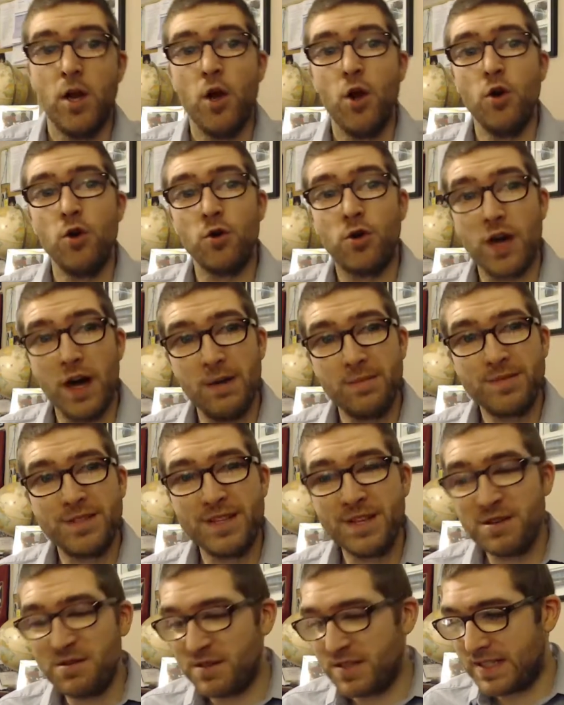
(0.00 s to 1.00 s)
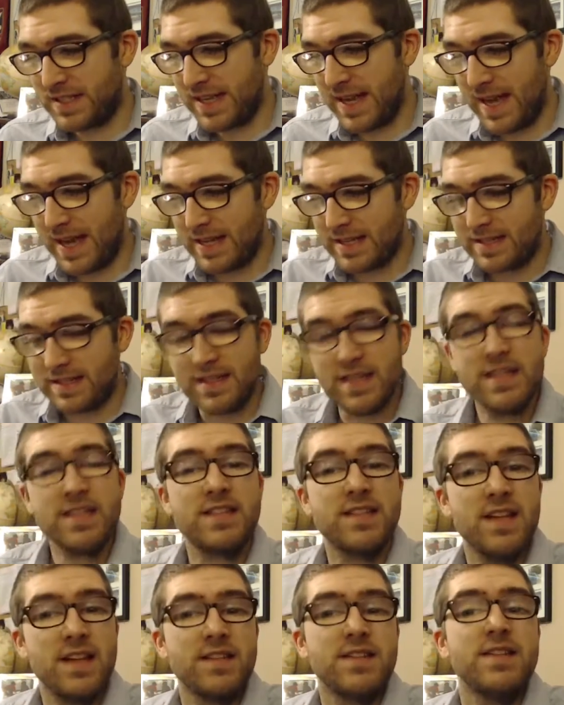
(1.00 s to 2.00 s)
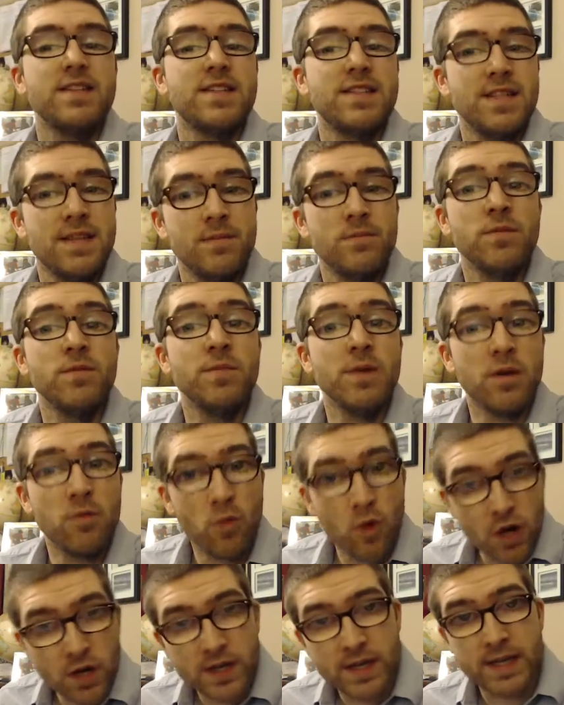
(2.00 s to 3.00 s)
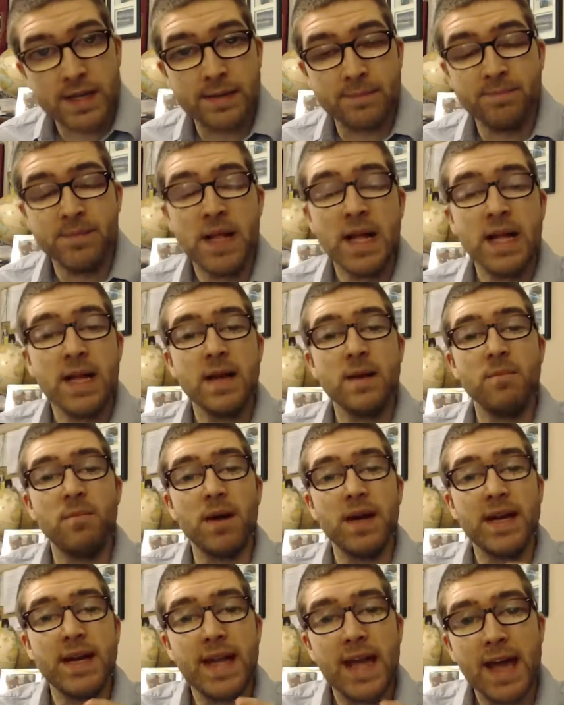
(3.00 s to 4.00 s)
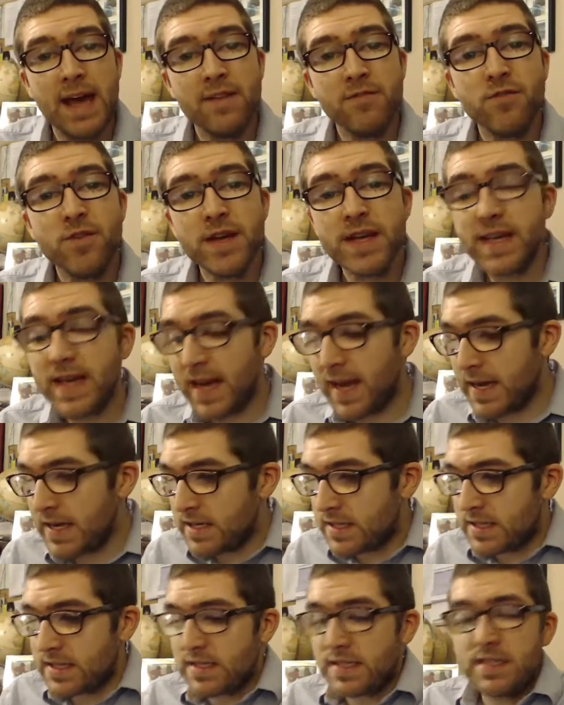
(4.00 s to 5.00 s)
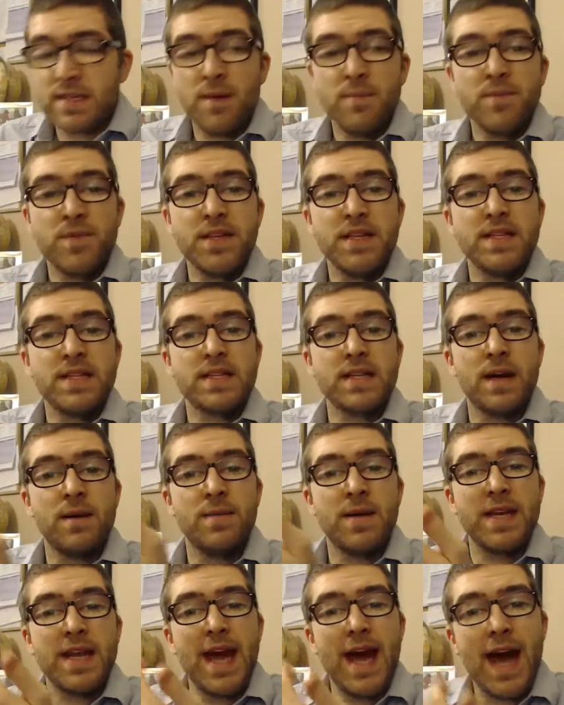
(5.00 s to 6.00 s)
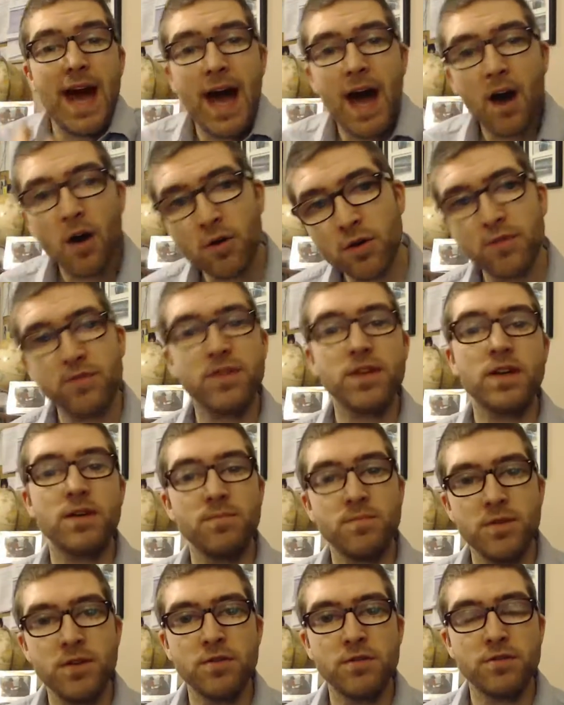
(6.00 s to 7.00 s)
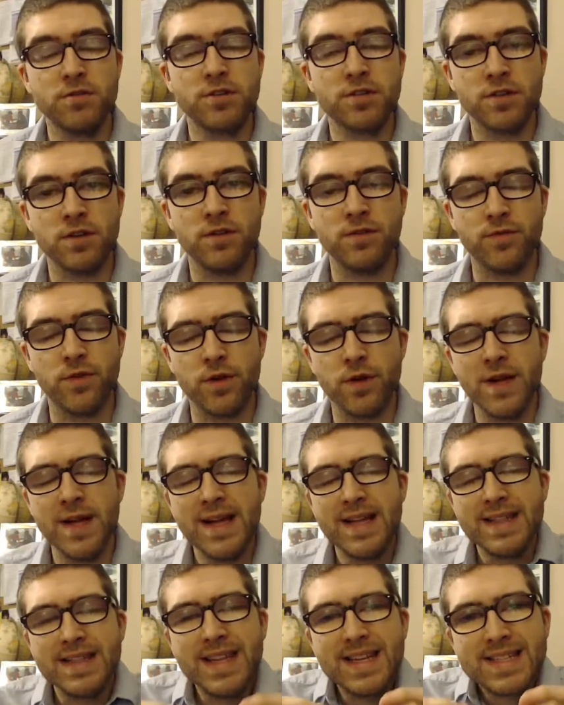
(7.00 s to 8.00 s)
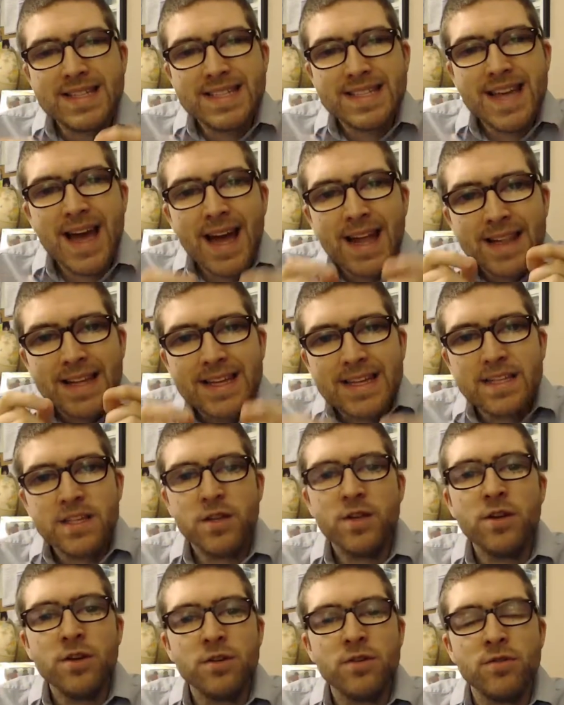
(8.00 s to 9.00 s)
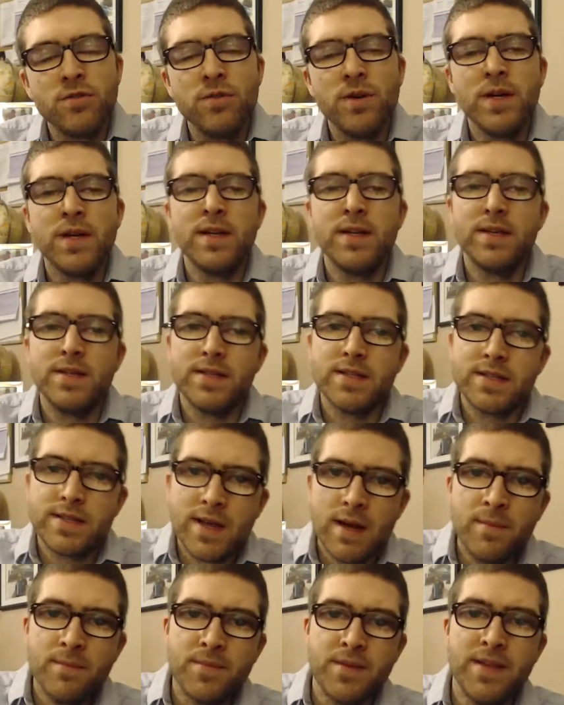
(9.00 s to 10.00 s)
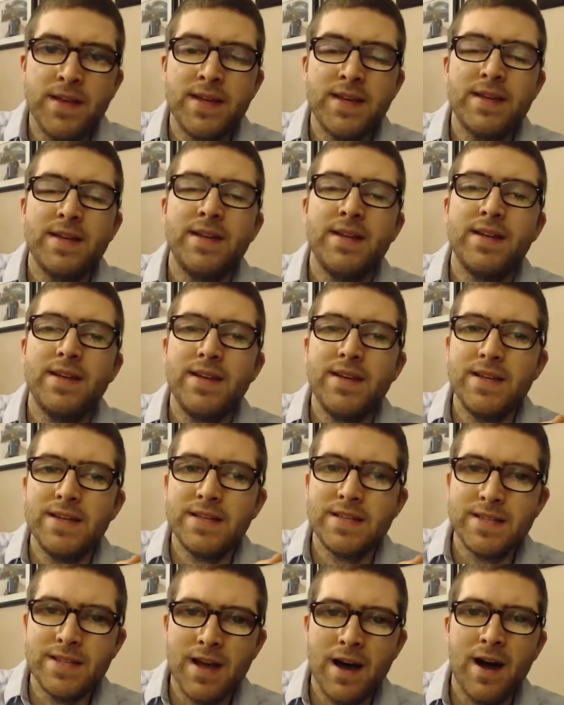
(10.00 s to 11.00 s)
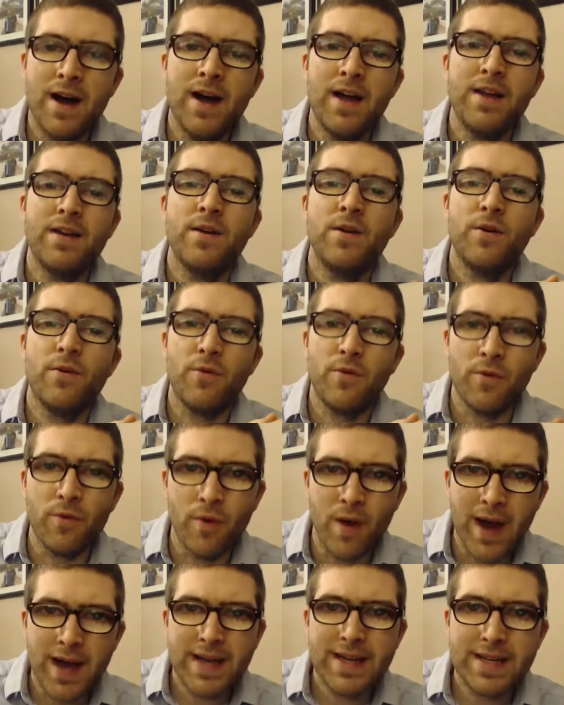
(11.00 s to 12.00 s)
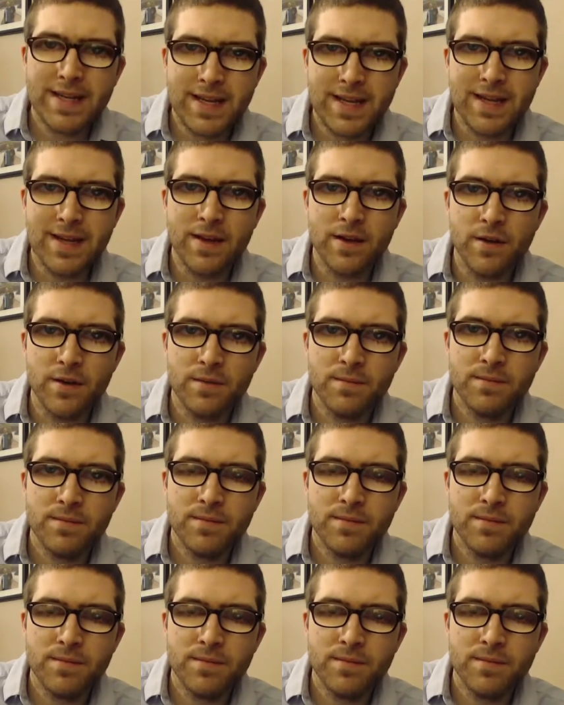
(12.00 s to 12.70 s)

who comes to you and says, this doesn't seem to be working. But in every case, something is coming out of the computer server that's telling you something is not right here.